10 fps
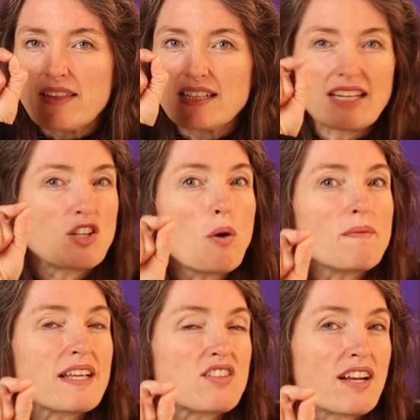things like, nope,
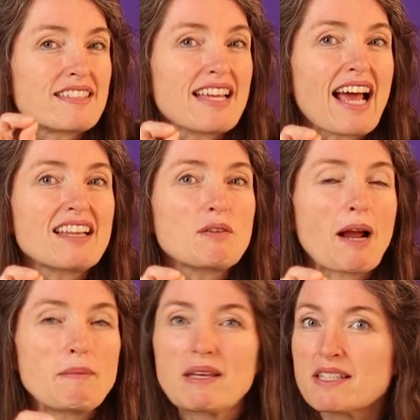that's not exactly
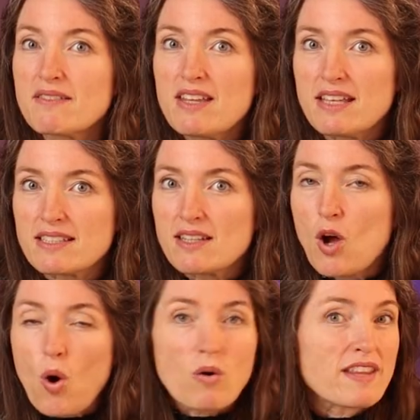right because of this,
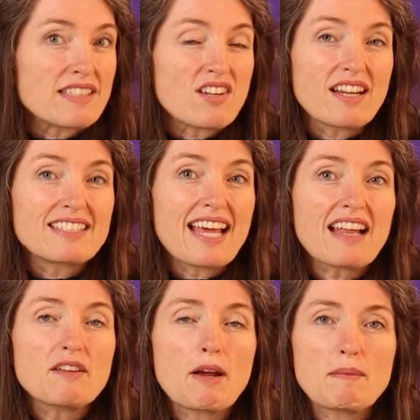or that's not
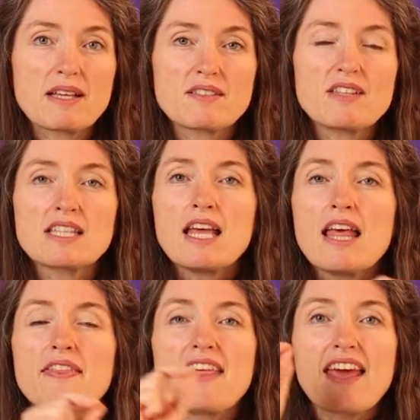exactly right because of this.
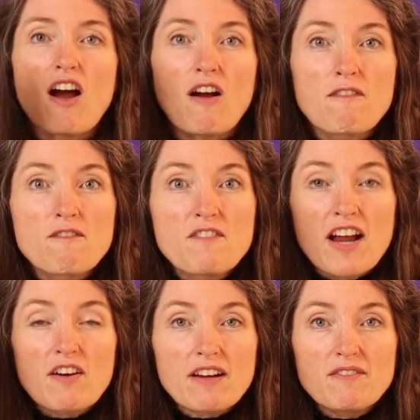They are
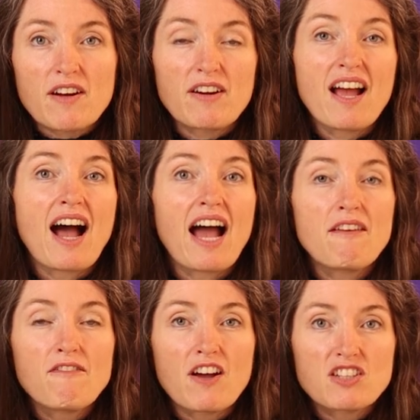very, very high
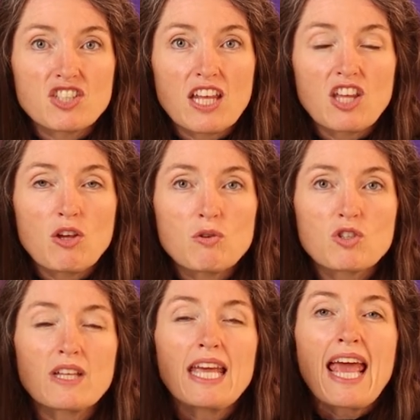functioning
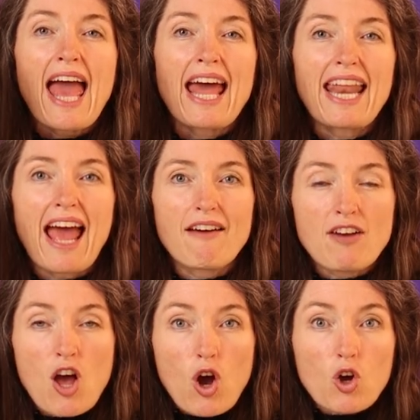usually and have
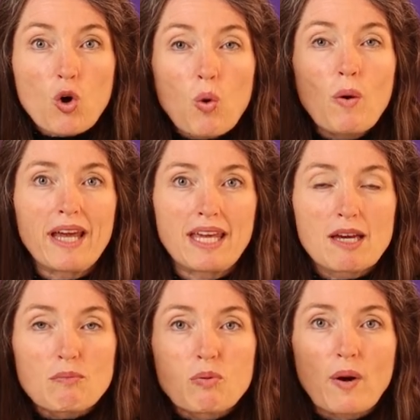quick
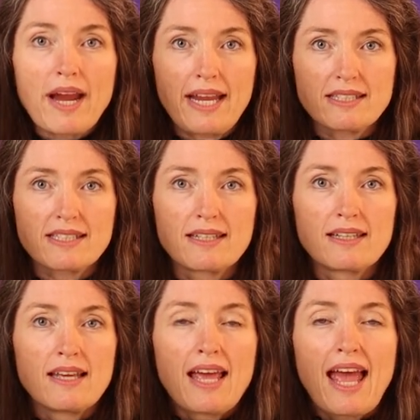brains.
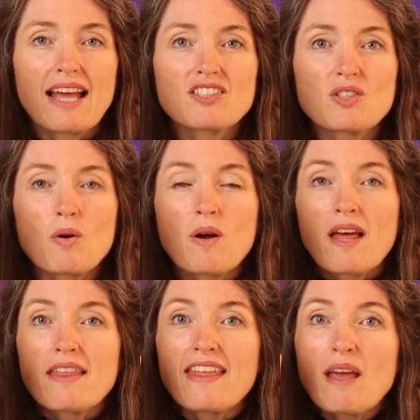And so
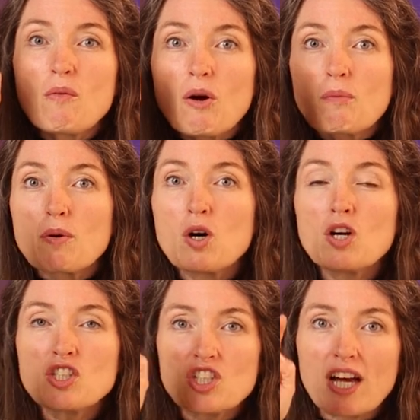they will
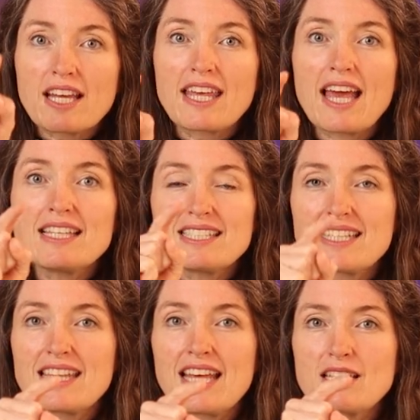push against
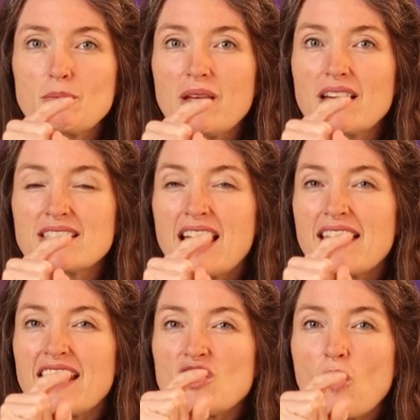things because
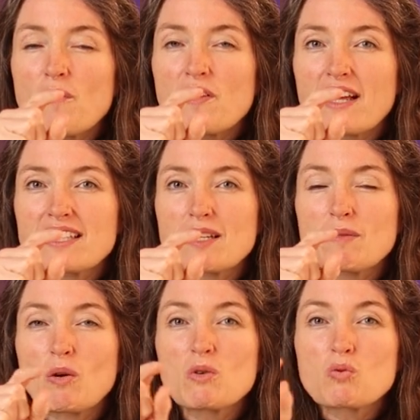they don't feel like
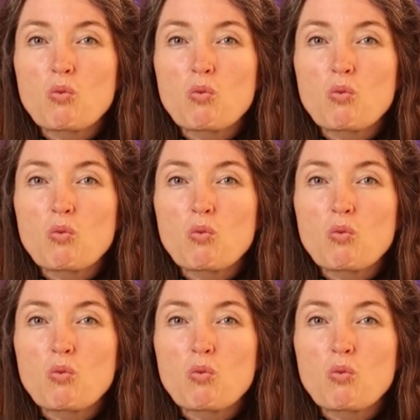something was